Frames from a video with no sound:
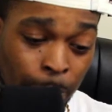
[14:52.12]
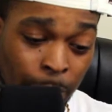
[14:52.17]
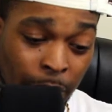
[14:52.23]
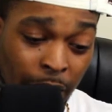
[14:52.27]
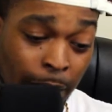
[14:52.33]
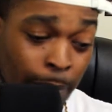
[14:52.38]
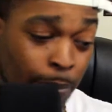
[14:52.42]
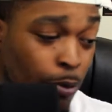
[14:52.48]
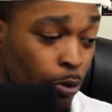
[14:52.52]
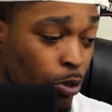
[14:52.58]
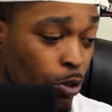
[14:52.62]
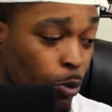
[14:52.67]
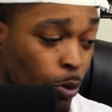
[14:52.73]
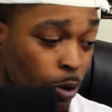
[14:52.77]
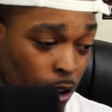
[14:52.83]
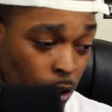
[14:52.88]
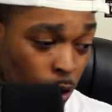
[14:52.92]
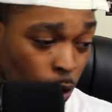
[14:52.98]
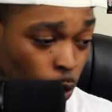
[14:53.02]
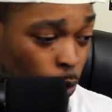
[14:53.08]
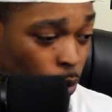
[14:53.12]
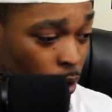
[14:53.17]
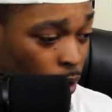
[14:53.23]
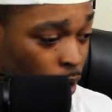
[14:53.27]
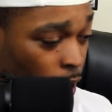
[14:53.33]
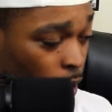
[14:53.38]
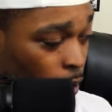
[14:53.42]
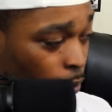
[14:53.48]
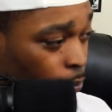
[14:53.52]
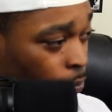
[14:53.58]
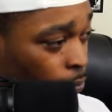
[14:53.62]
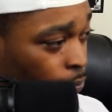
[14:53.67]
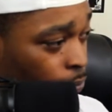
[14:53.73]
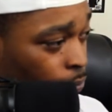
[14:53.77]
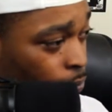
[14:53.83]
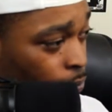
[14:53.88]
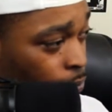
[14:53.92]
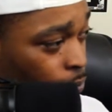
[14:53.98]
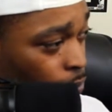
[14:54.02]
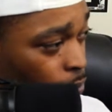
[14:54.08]
April's doing her own thing.
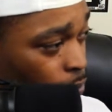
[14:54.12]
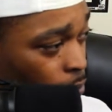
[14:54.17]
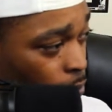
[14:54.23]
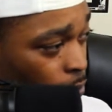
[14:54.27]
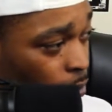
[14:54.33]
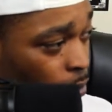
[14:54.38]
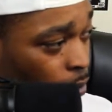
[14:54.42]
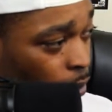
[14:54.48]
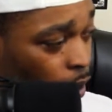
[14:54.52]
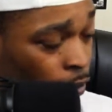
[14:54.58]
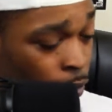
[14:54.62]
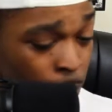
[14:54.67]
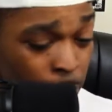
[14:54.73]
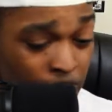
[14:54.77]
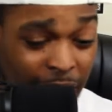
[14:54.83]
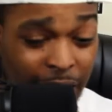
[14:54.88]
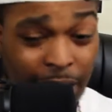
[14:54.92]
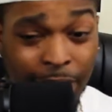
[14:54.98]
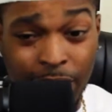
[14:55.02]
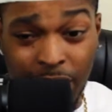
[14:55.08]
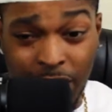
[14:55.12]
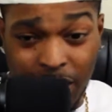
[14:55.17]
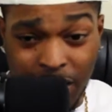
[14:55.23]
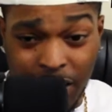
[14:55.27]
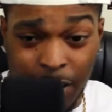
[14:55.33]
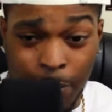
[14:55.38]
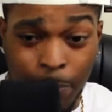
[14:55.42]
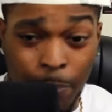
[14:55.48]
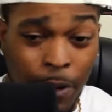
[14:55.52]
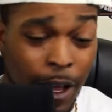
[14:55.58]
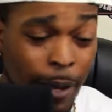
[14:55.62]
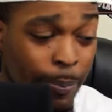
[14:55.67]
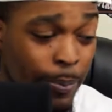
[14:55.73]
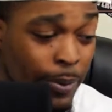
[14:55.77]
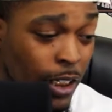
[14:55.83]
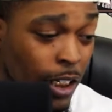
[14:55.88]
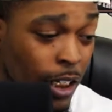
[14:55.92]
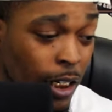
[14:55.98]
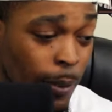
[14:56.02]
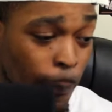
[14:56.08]
From the evidence that's
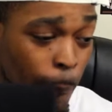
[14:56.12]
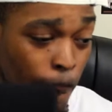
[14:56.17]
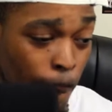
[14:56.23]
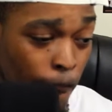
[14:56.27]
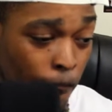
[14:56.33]
popping up,